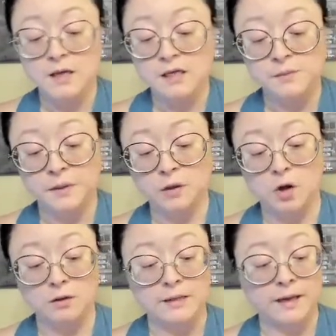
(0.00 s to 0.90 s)
It's been a
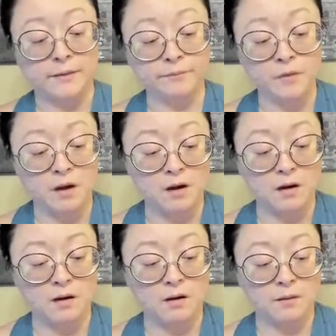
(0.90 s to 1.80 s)
long day.
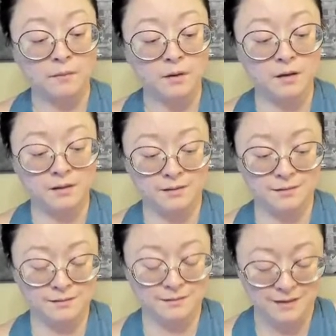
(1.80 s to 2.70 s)
I
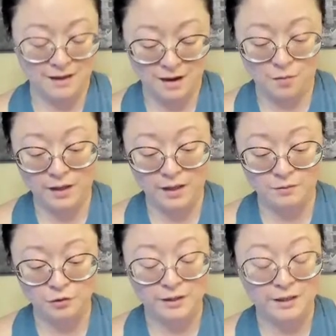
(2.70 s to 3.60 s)
want to keep
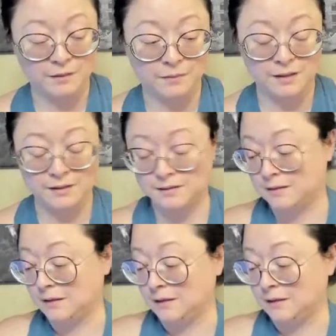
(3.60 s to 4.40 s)
drinking it because